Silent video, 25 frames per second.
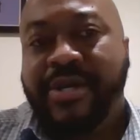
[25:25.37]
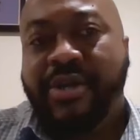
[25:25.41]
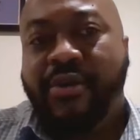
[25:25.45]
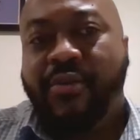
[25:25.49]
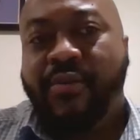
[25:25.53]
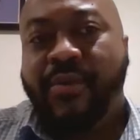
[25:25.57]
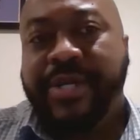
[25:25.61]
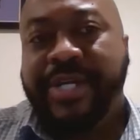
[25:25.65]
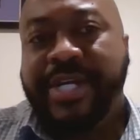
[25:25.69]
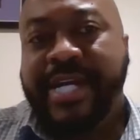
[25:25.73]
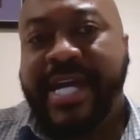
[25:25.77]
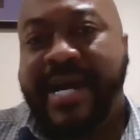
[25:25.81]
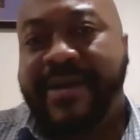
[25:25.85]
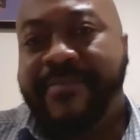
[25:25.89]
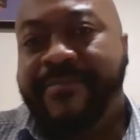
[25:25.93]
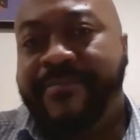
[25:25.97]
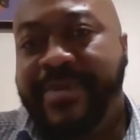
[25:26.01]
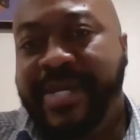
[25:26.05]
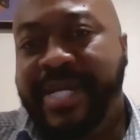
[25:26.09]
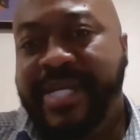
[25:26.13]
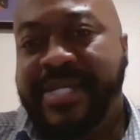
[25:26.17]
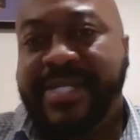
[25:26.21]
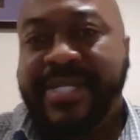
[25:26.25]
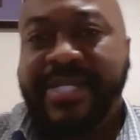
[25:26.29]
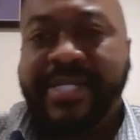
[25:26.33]
when you have
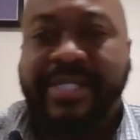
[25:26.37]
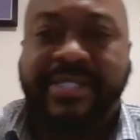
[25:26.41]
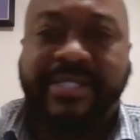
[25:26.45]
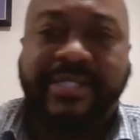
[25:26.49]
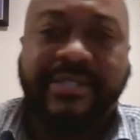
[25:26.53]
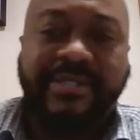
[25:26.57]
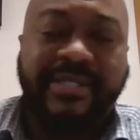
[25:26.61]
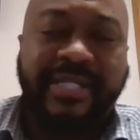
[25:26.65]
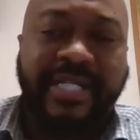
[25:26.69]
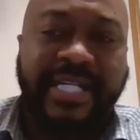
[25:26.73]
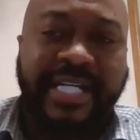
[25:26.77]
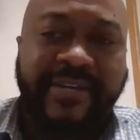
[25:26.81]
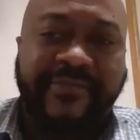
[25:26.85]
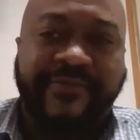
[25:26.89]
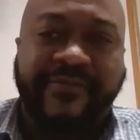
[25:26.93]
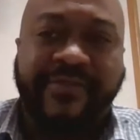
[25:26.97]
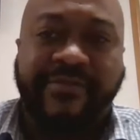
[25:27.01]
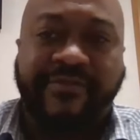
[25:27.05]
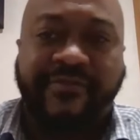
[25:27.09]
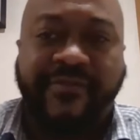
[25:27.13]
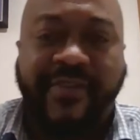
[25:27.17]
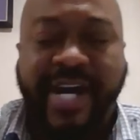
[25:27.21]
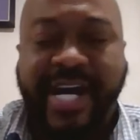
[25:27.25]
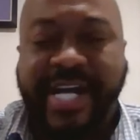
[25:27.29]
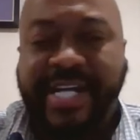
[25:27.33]
business left
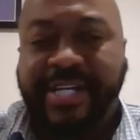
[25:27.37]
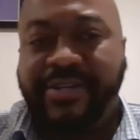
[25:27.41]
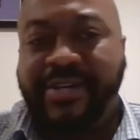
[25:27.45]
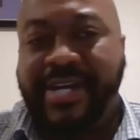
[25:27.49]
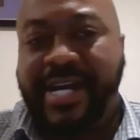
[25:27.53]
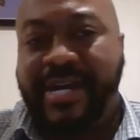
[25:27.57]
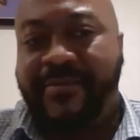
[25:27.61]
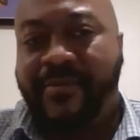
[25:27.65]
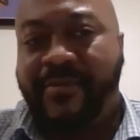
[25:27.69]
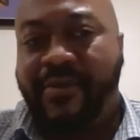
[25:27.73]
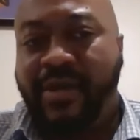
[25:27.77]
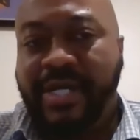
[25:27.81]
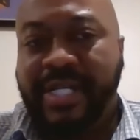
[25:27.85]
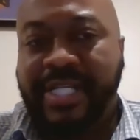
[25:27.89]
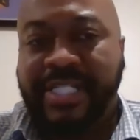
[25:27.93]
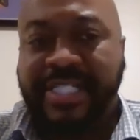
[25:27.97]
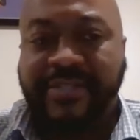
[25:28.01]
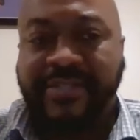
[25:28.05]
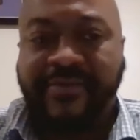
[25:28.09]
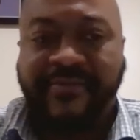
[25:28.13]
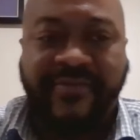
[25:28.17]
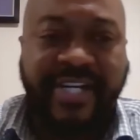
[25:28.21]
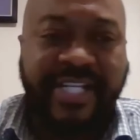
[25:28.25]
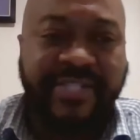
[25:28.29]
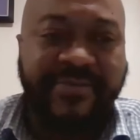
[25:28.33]
and right, you have all these
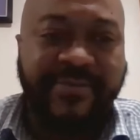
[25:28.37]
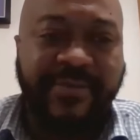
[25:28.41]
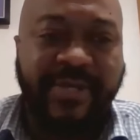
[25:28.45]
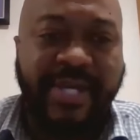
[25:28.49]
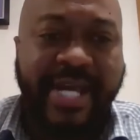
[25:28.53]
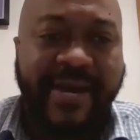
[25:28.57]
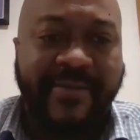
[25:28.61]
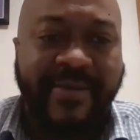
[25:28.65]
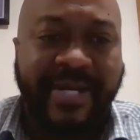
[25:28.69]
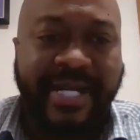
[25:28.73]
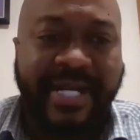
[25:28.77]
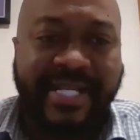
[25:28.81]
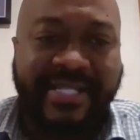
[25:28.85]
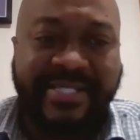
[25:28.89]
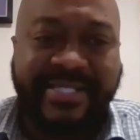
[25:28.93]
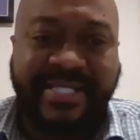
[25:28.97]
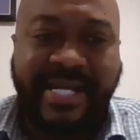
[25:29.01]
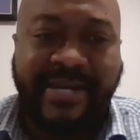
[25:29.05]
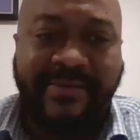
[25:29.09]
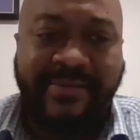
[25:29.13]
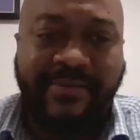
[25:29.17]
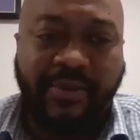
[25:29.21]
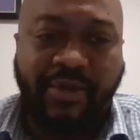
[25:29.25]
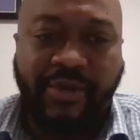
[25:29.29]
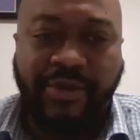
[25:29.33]
investments, you have a lot of
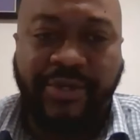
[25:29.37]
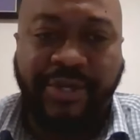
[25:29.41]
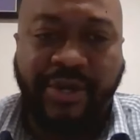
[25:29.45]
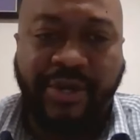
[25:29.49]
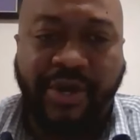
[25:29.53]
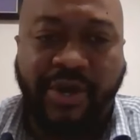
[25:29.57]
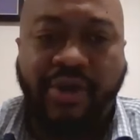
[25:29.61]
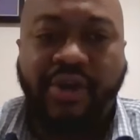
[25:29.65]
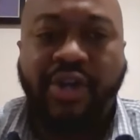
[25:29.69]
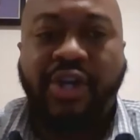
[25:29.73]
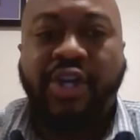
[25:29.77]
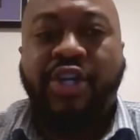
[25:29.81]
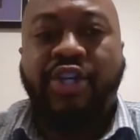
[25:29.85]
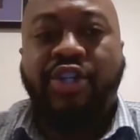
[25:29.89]
stuff going on.